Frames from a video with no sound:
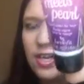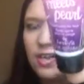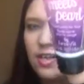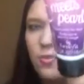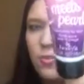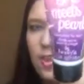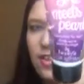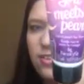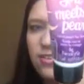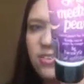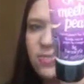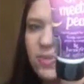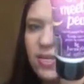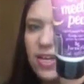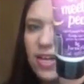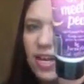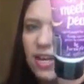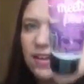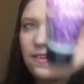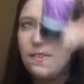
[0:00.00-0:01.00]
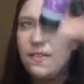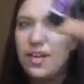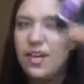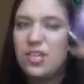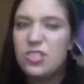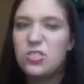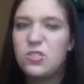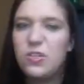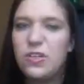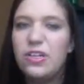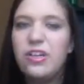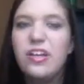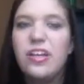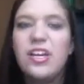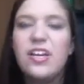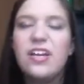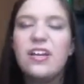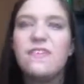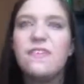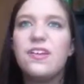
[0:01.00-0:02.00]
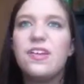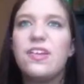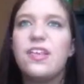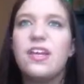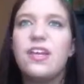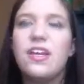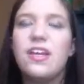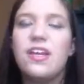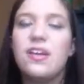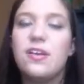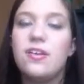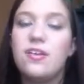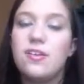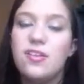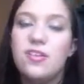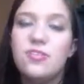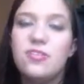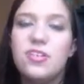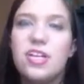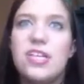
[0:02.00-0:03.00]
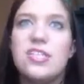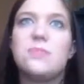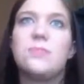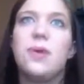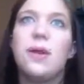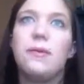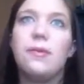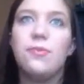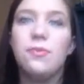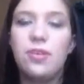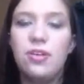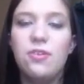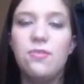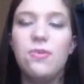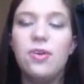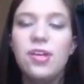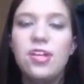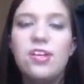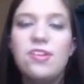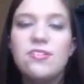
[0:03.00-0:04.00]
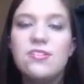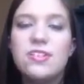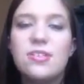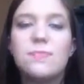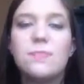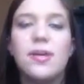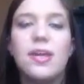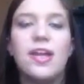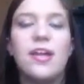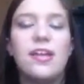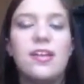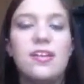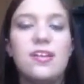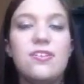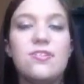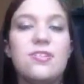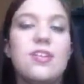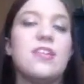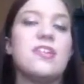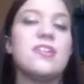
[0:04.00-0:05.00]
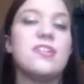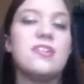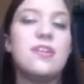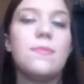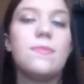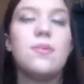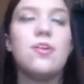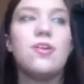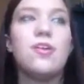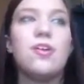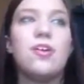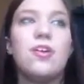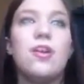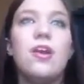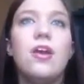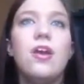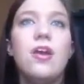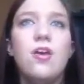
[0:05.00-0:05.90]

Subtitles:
the weather's been kind of like dreary and everything, and usually that's probably when you want to use it, but I like to use it in the summer and